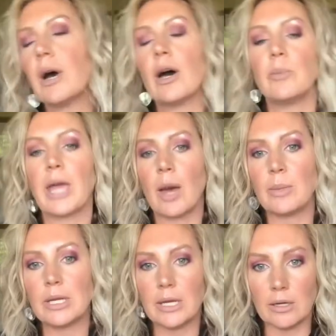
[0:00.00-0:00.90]
I'll be happy
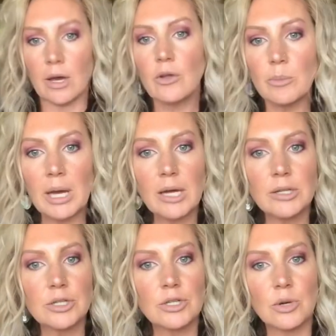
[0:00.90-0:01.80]
to get you color matched,